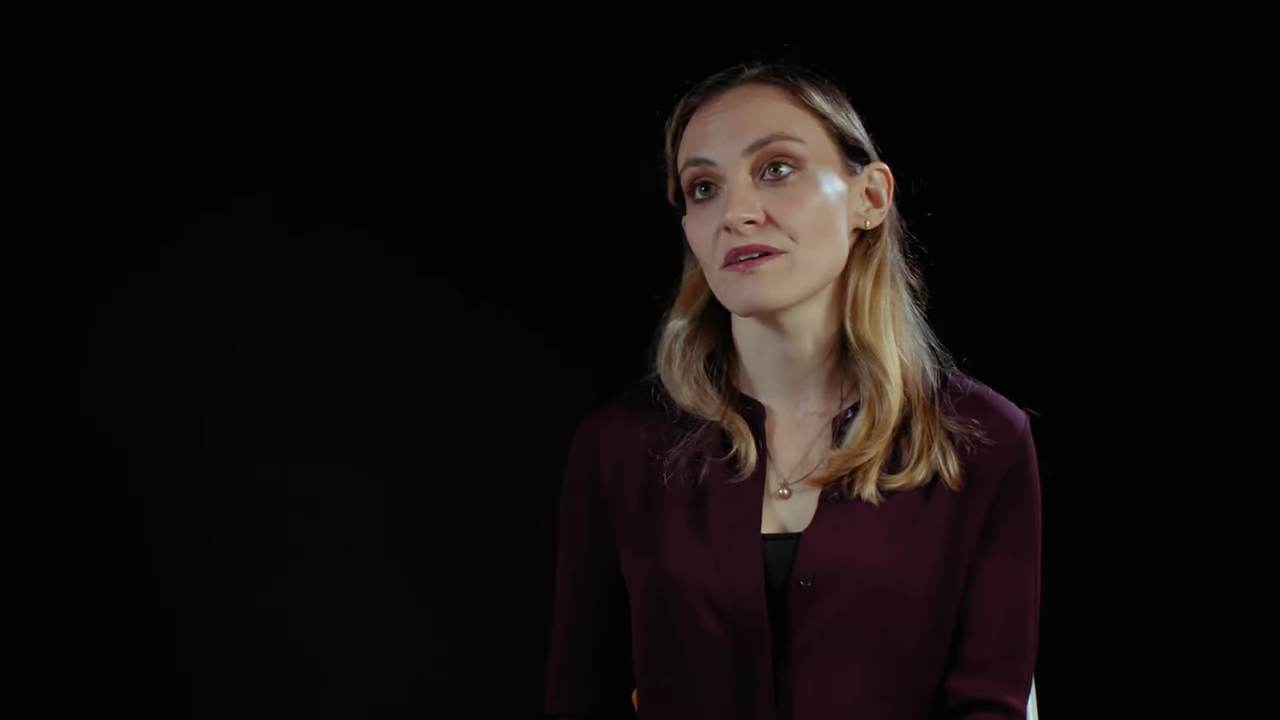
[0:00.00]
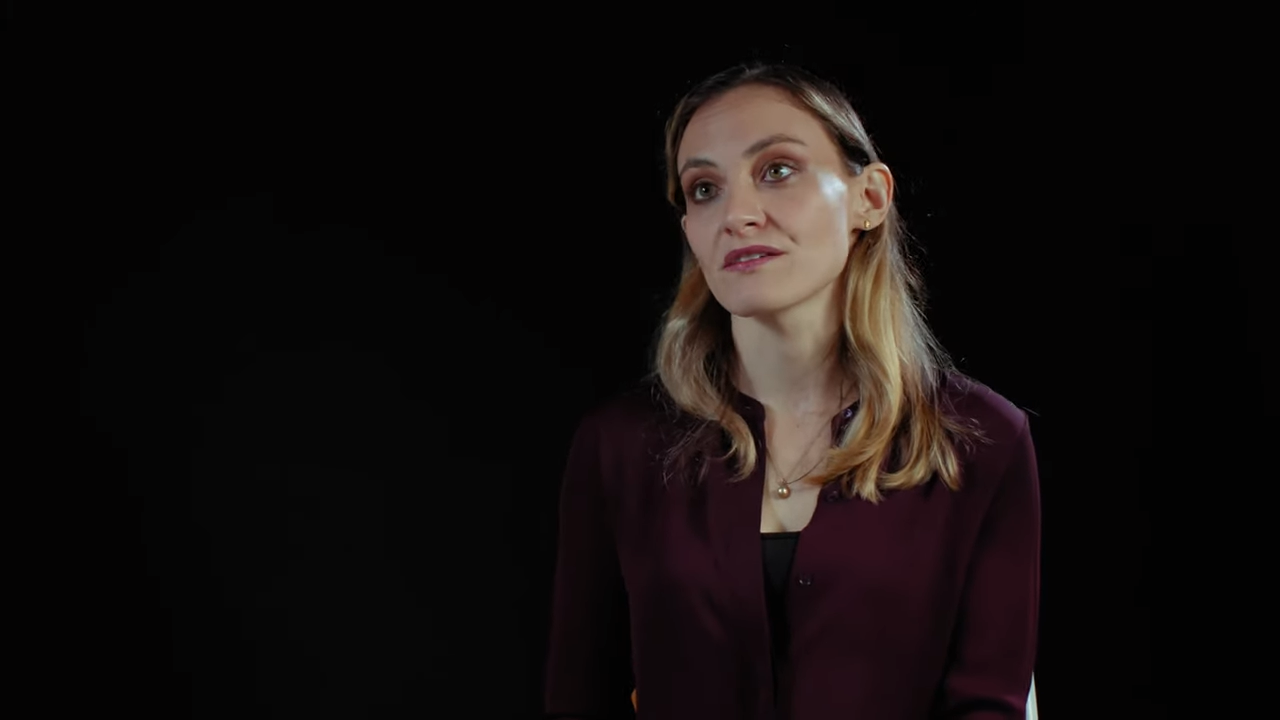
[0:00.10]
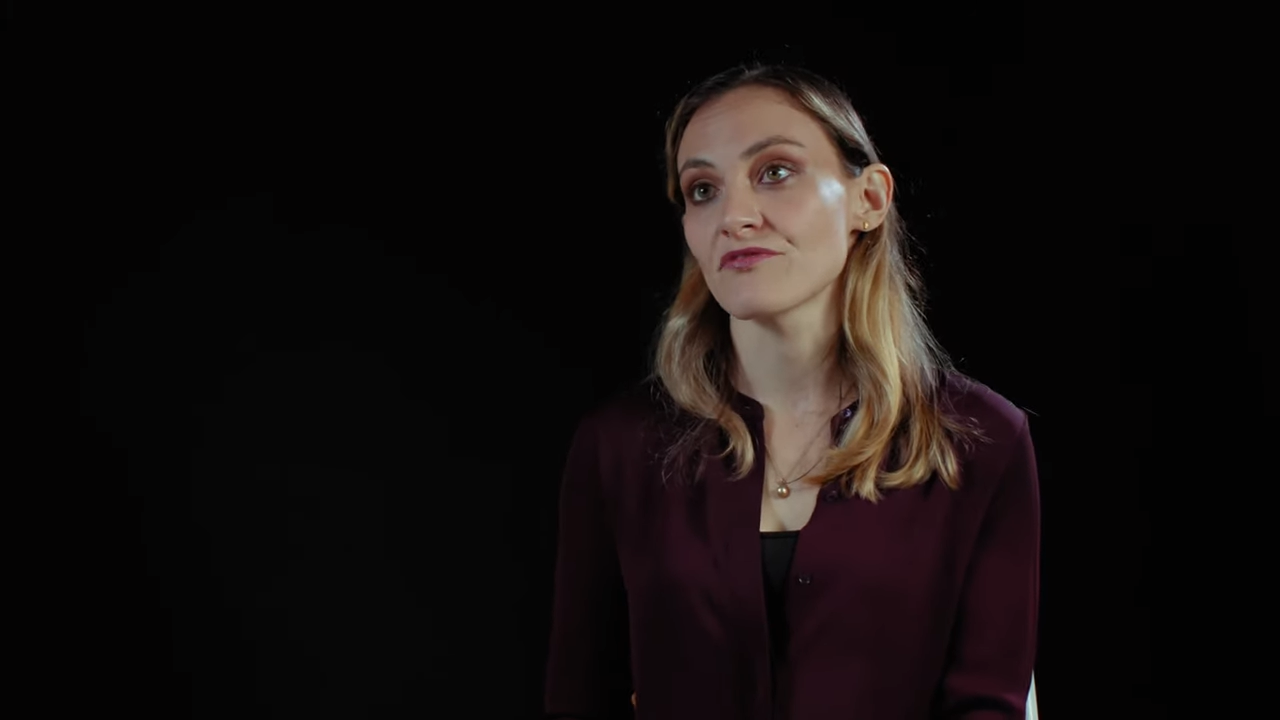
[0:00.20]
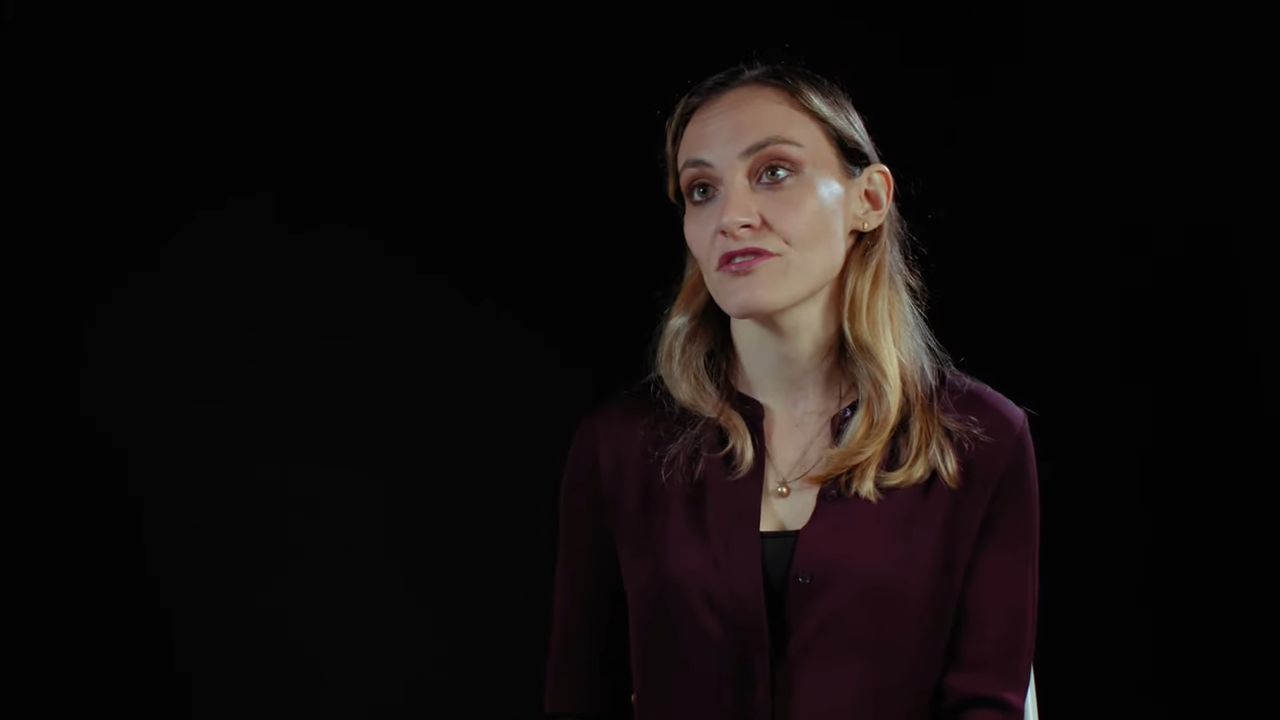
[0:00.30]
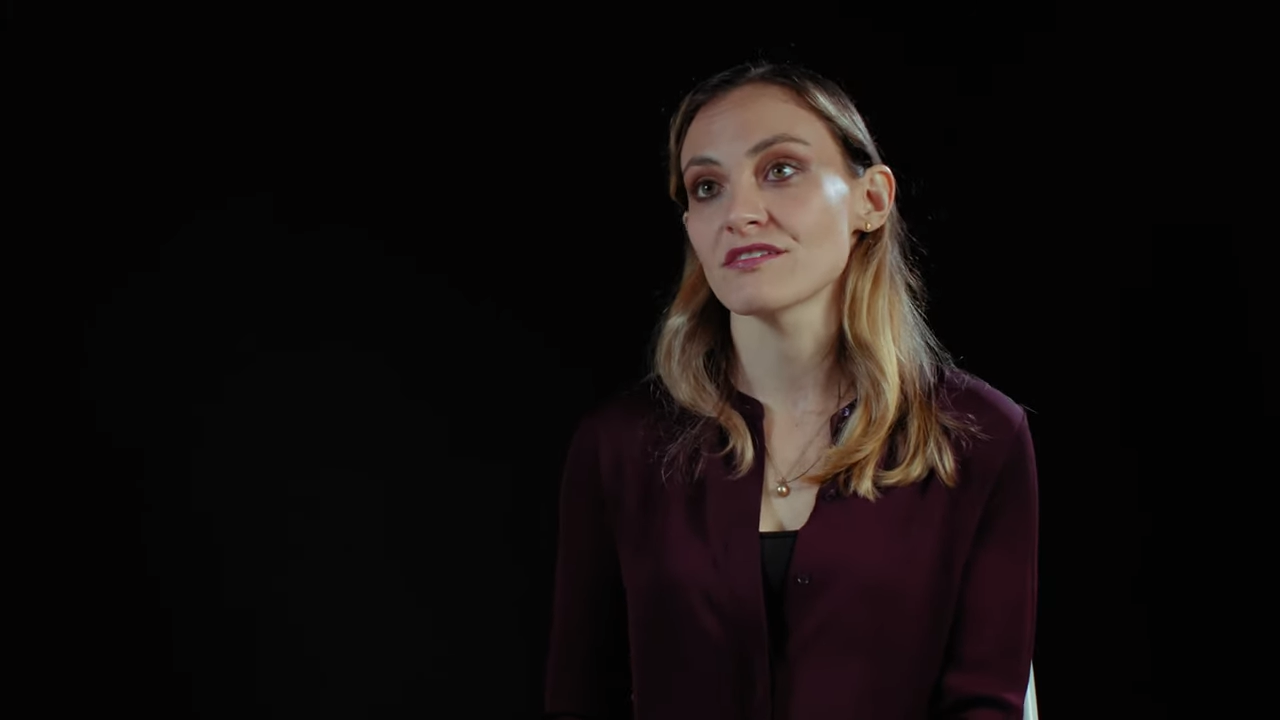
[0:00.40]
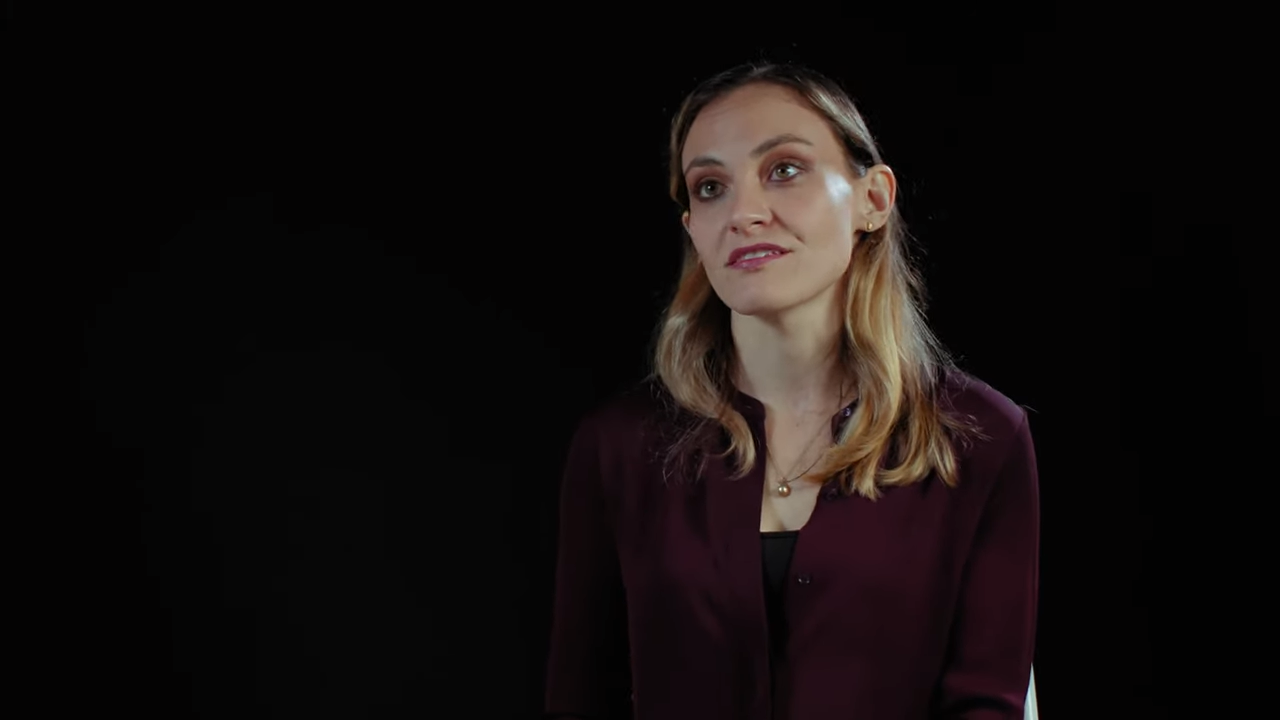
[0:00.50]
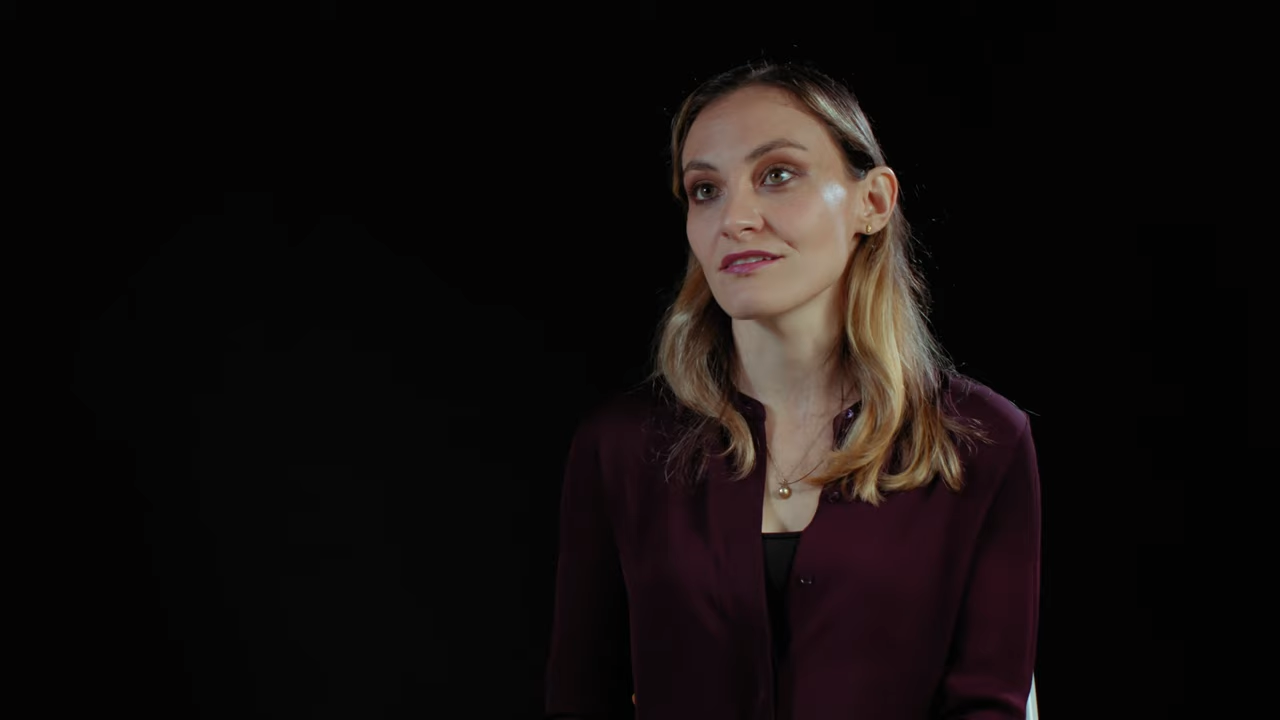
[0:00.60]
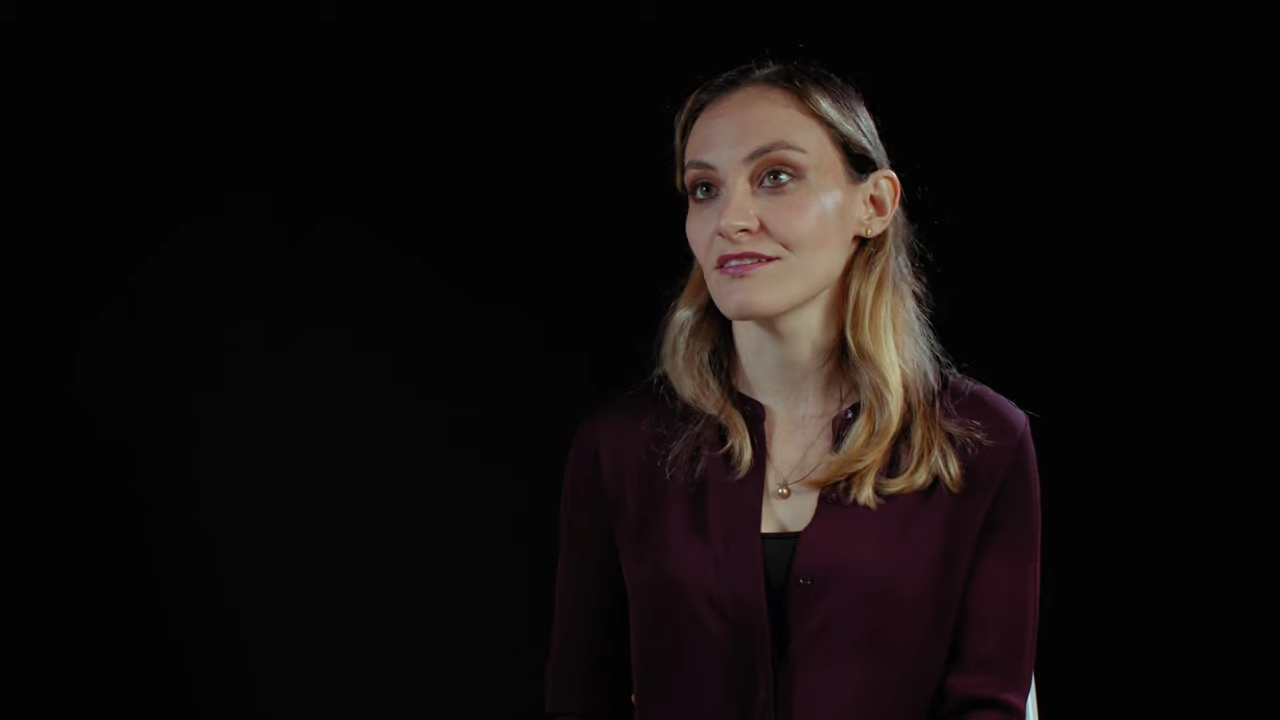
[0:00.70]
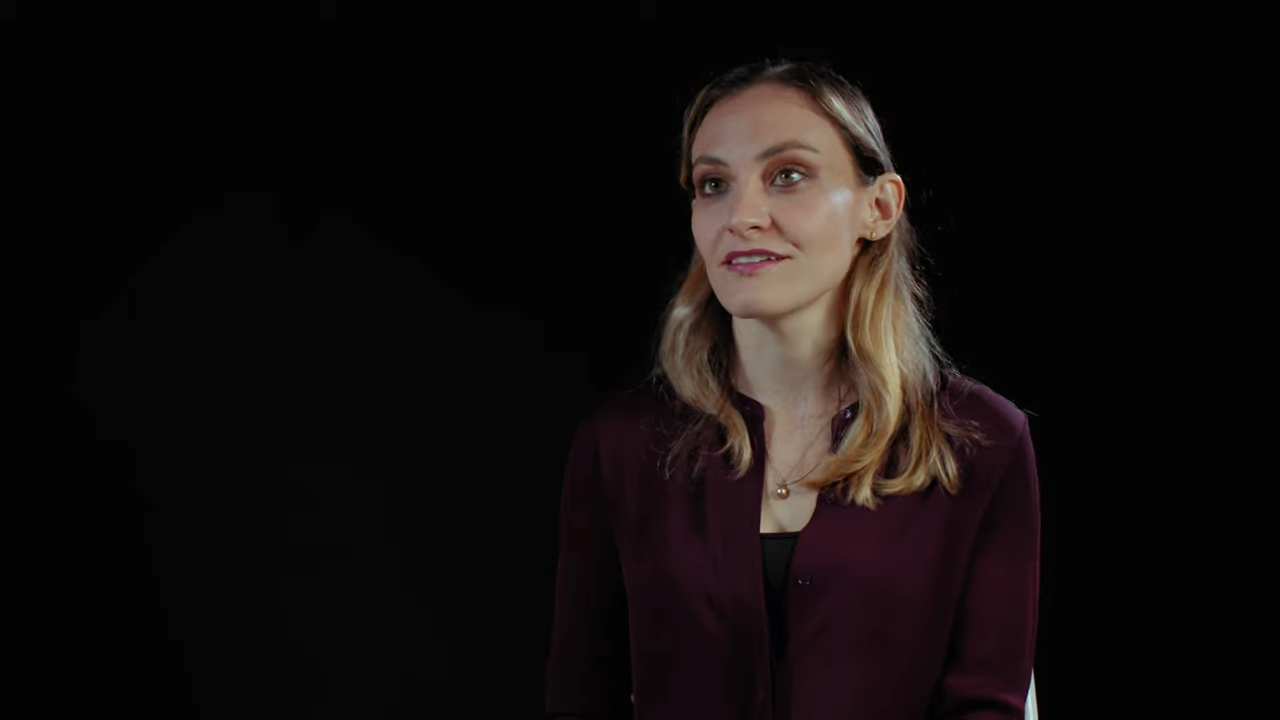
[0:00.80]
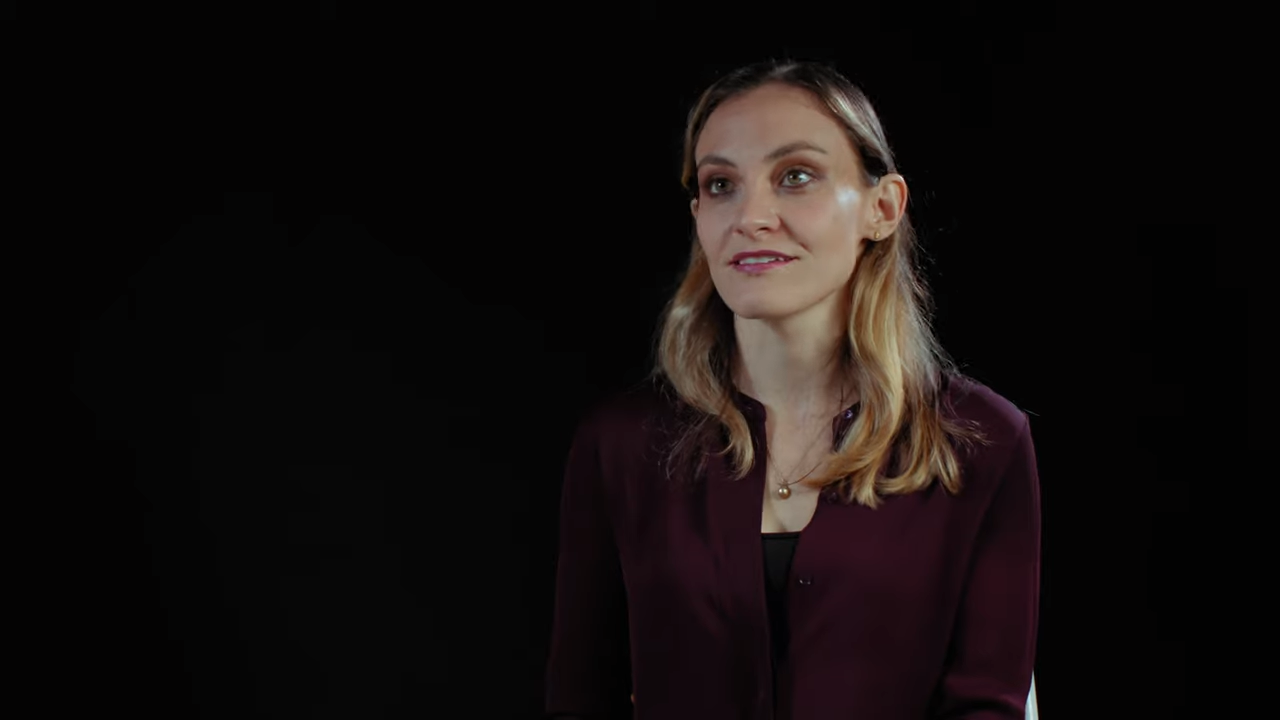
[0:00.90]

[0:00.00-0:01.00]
because versatility